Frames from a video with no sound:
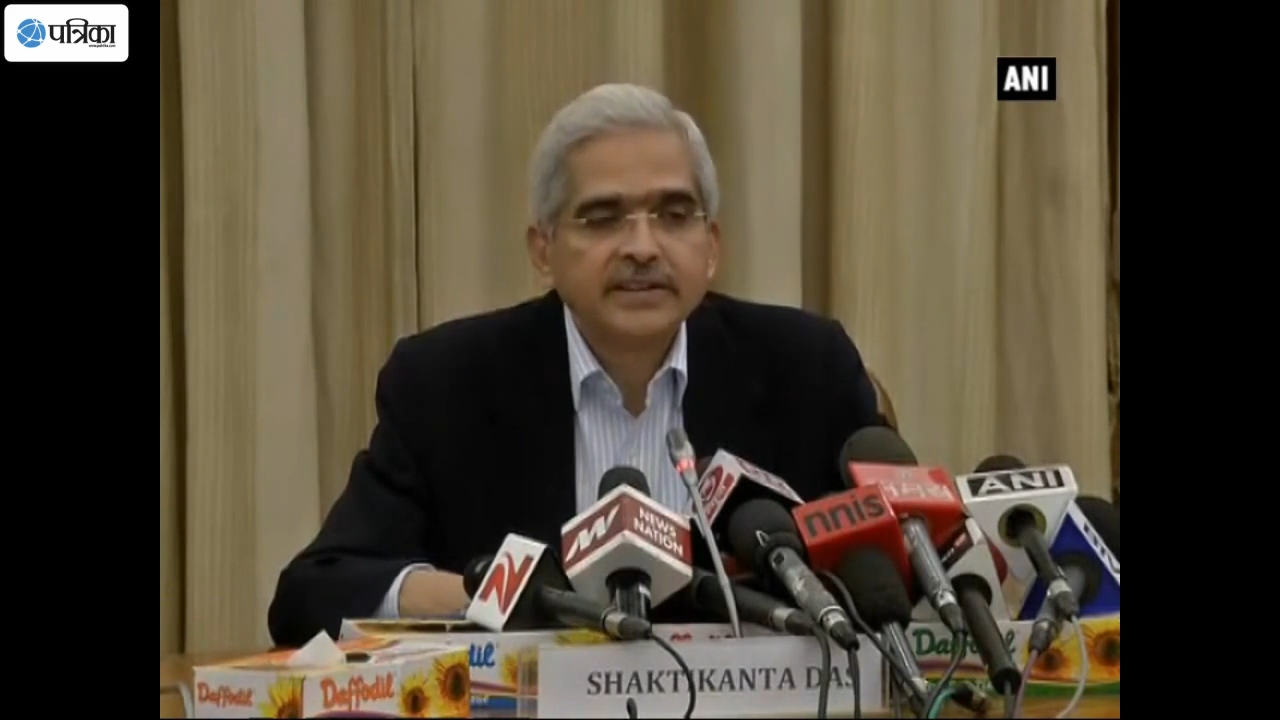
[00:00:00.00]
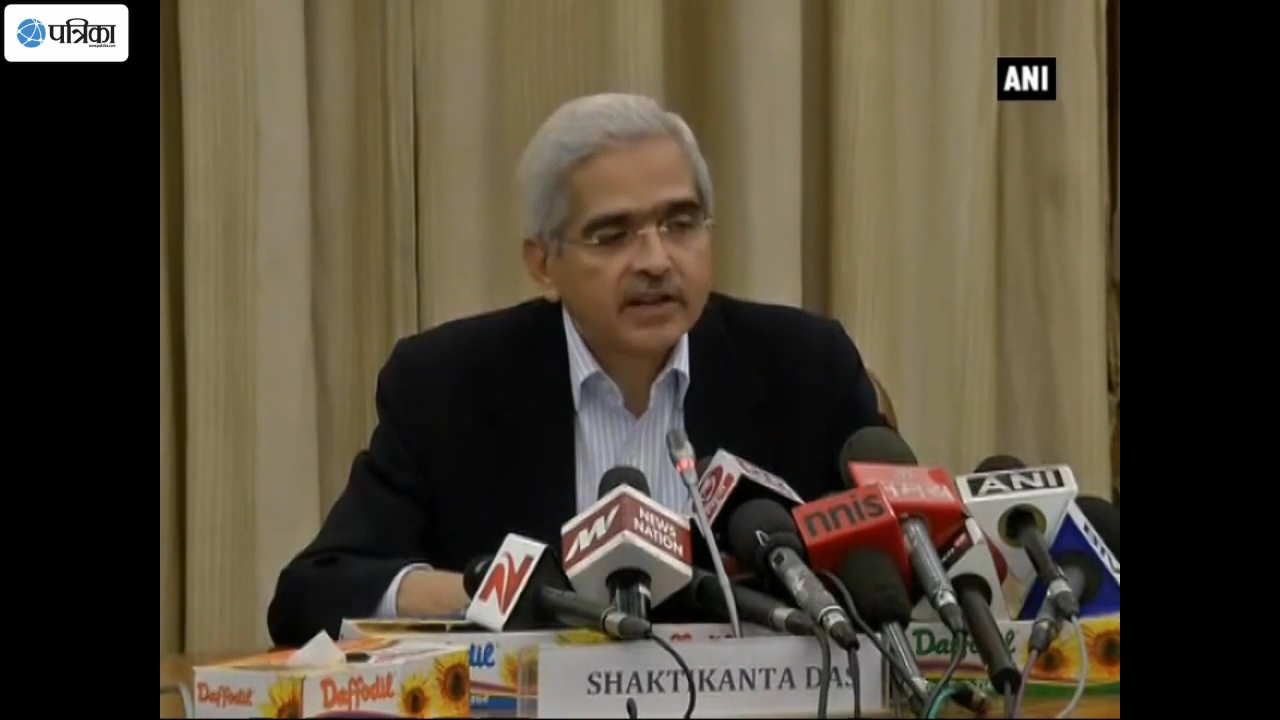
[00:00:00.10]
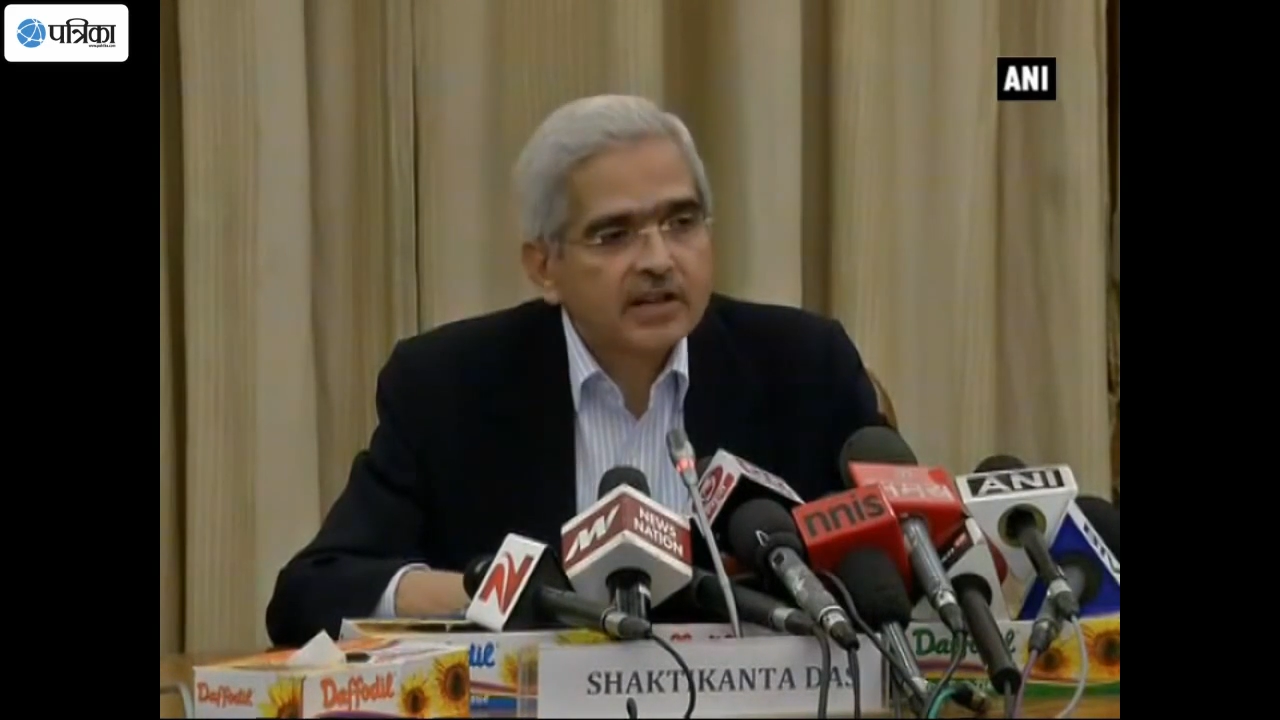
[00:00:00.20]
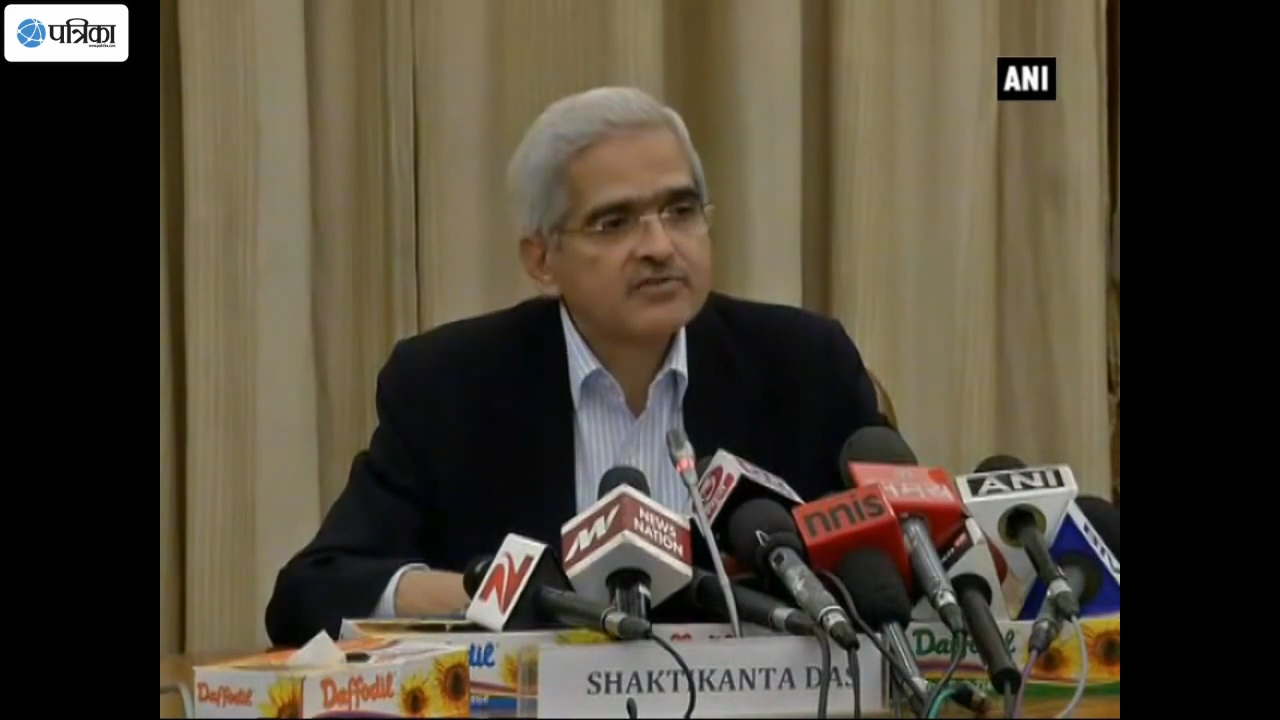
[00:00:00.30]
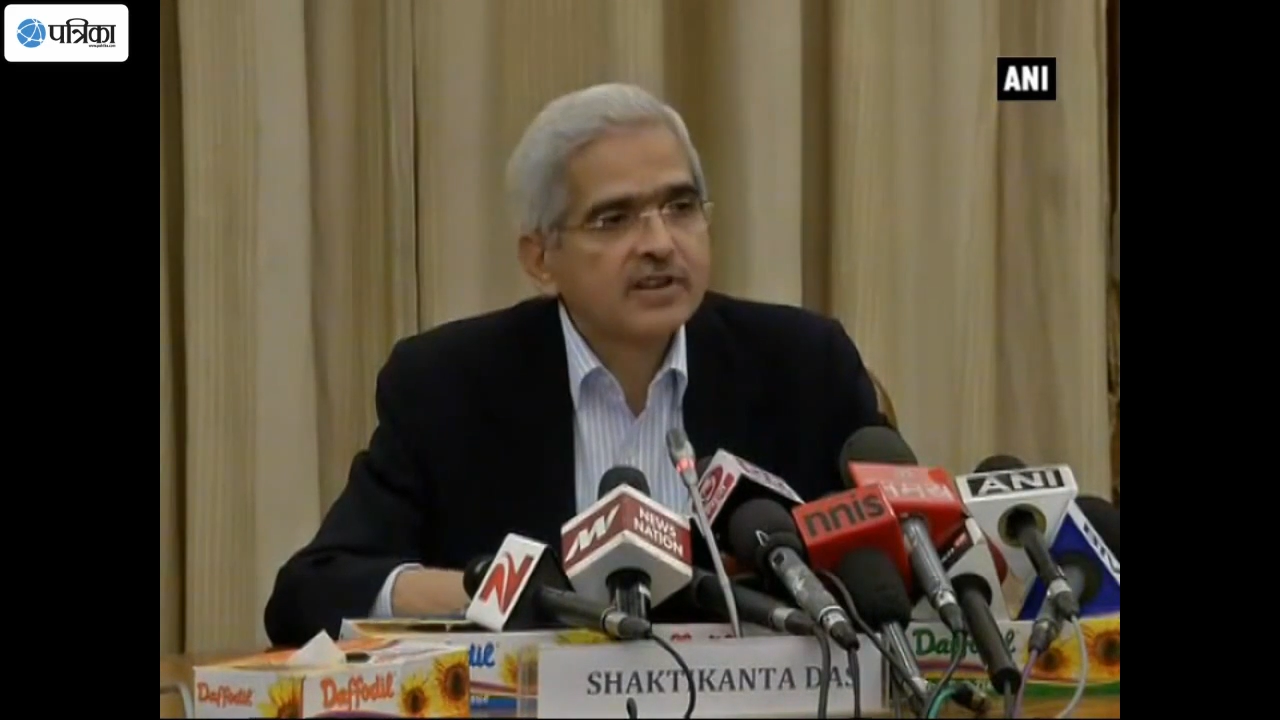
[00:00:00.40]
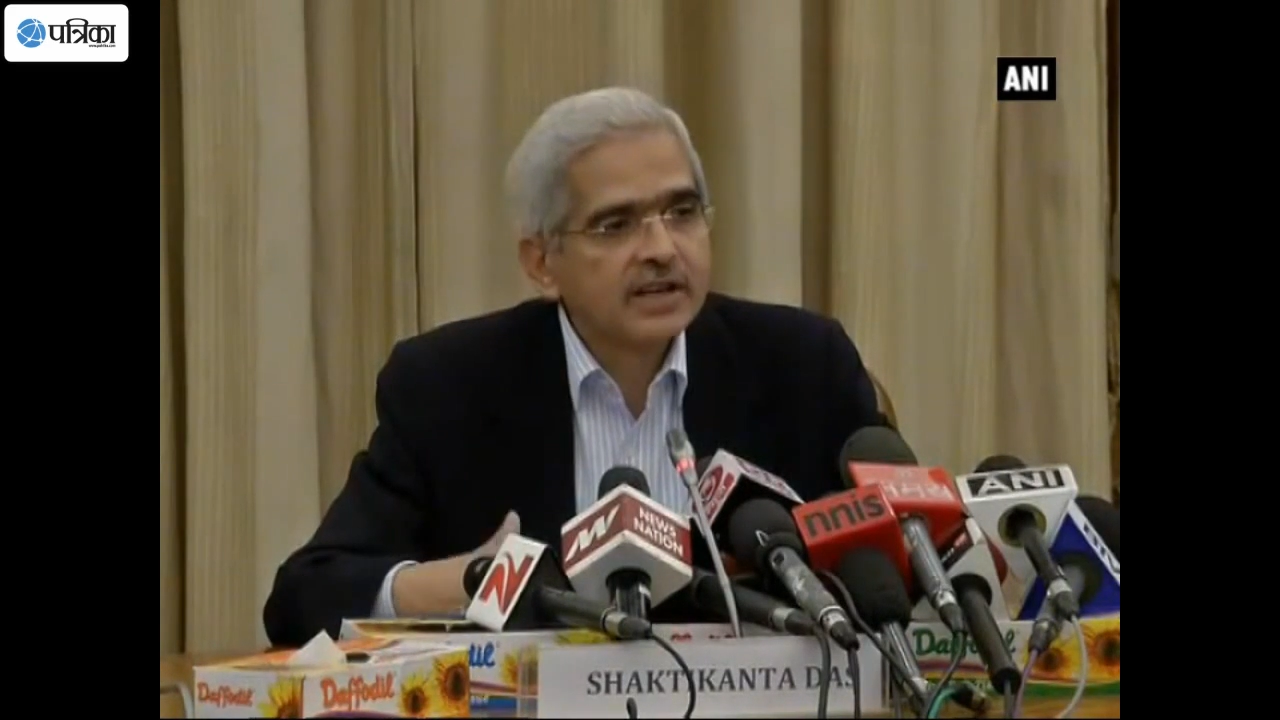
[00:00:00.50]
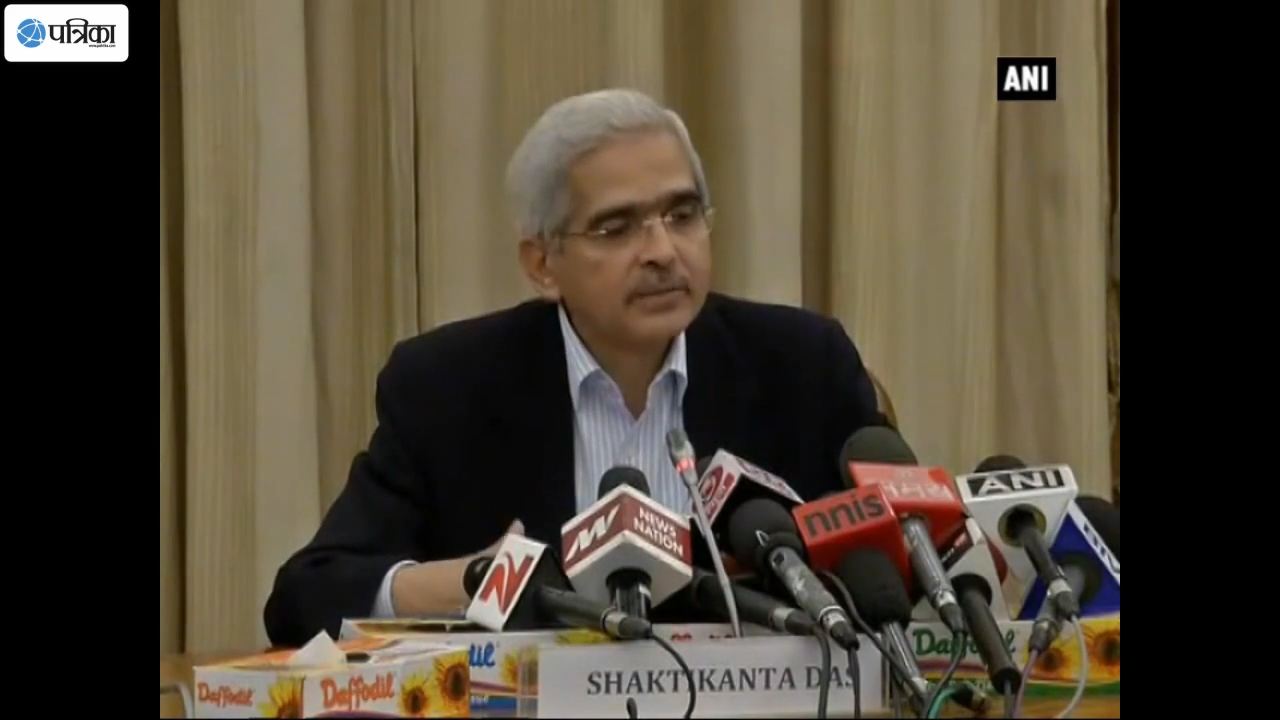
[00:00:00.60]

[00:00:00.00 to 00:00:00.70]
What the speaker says: agricultural